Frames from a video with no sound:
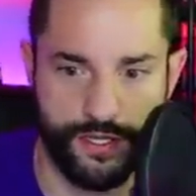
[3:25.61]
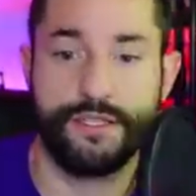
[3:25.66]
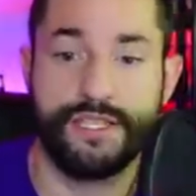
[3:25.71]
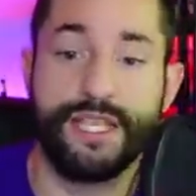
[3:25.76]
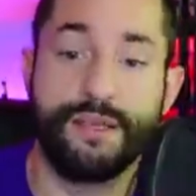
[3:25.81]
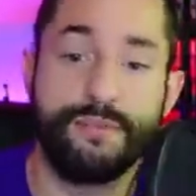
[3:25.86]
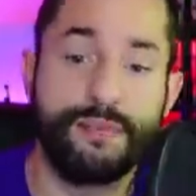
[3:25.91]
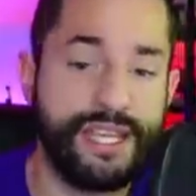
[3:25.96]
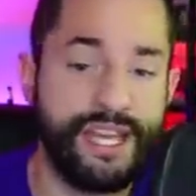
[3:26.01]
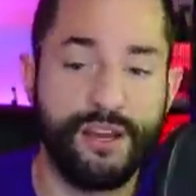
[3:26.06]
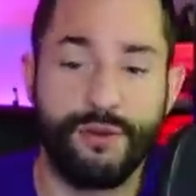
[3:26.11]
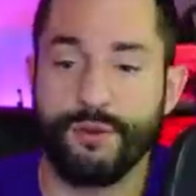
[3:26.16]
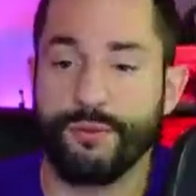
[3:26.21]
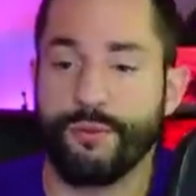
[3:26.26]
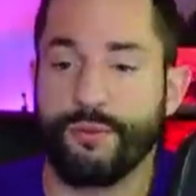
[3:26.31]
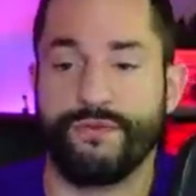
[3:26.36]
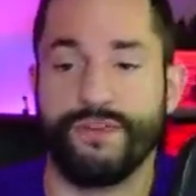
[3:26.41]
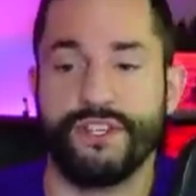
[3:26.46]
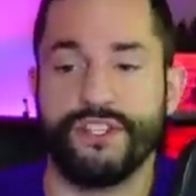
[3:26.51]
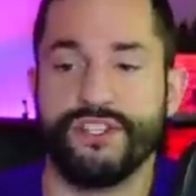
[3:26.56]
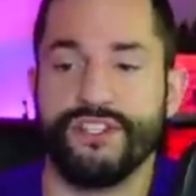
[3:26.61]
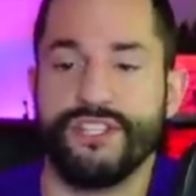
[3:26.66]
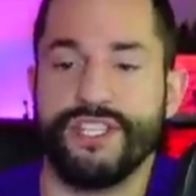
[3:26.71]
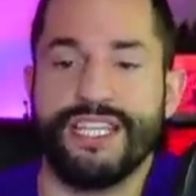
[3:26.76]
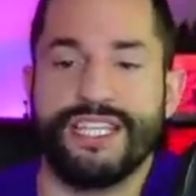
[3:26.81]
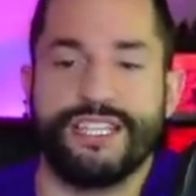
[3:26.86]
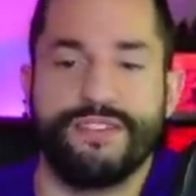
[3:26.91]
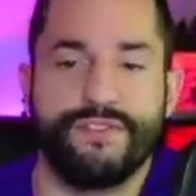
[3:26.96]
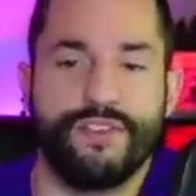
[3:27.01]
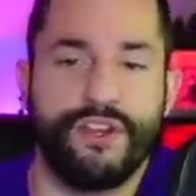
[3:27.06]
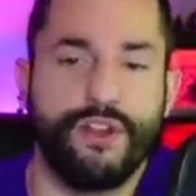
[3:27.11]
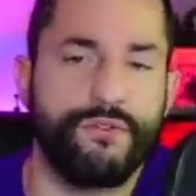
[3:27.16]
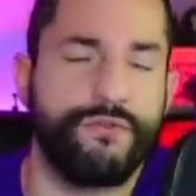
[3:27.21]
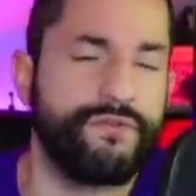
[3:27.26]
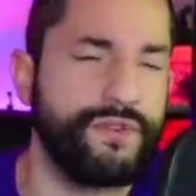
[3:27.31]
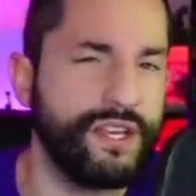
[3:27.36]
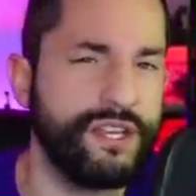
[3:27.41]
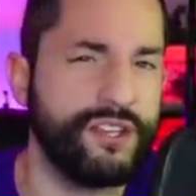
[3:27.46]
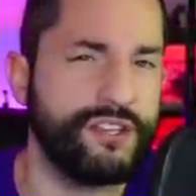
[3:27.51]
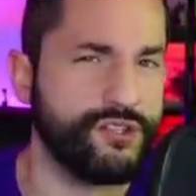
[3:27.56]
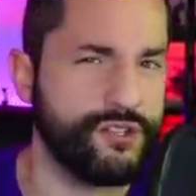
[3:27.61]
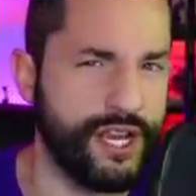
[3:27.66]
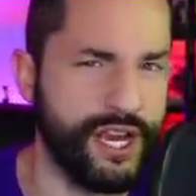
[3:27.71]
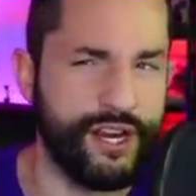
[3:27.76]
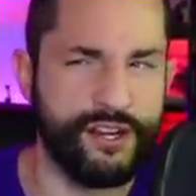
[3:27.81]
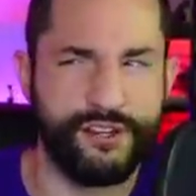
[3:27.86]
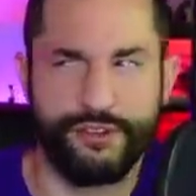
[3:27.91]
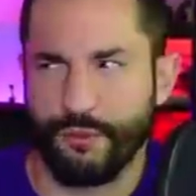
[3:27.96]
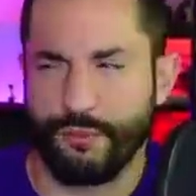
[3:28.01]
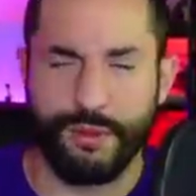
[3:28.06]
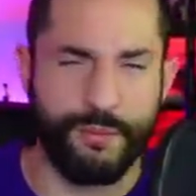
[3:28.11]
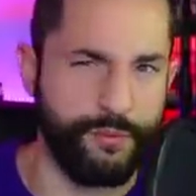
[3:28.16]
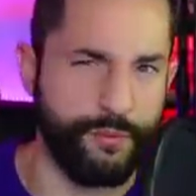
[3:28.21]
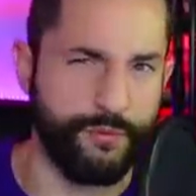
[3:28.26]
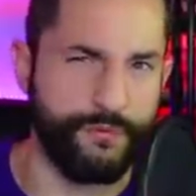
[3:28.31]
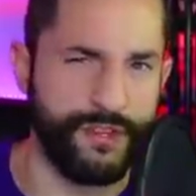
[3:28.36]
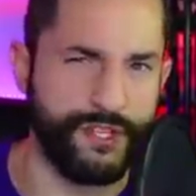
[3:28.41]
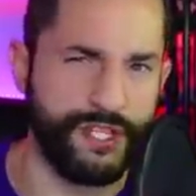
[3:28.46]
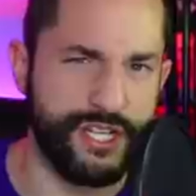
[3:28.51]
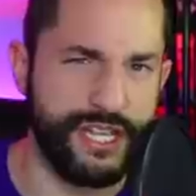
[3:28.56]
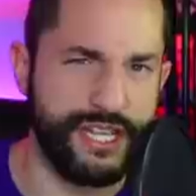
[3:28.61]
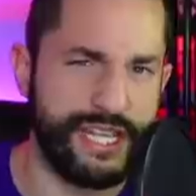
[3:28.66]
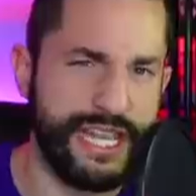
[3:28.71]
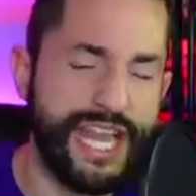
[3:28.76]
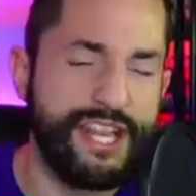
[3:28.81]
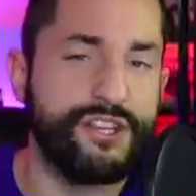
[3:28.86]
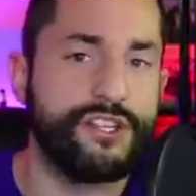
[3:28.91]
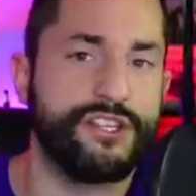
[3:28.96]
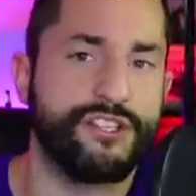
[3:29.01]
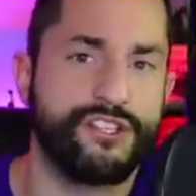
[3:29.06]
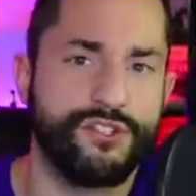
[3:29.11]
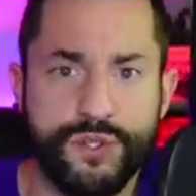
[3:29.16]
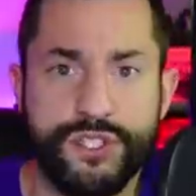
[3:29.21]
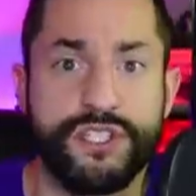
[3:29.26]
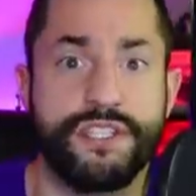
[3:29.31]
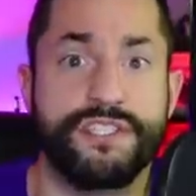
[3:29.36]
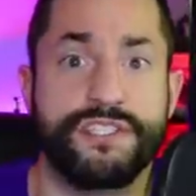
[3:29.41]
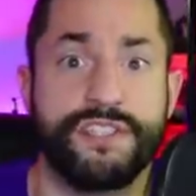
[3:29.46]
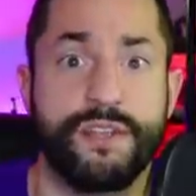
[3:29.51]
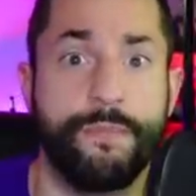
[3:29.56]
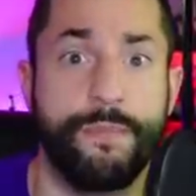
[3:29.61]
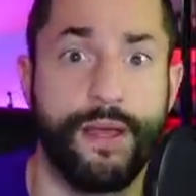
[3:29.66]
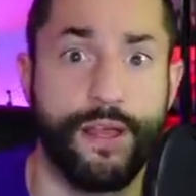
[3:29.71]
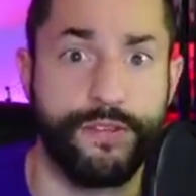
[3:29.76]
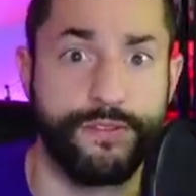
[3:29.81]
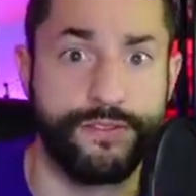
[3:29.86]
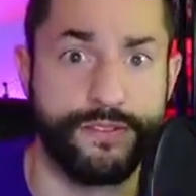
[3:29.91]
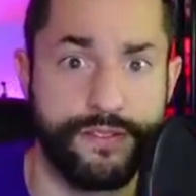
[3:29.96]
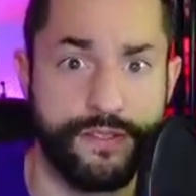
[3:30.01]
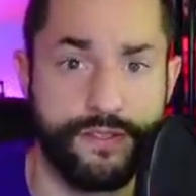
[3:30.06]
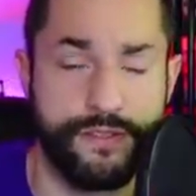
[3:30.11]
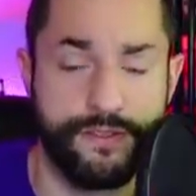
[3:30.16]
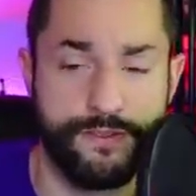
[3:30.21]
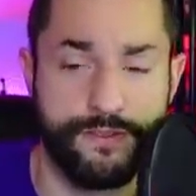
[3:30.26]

Same thing here with proficiencies. If you don't feel that your character would be proficient in that, you can switch to something else.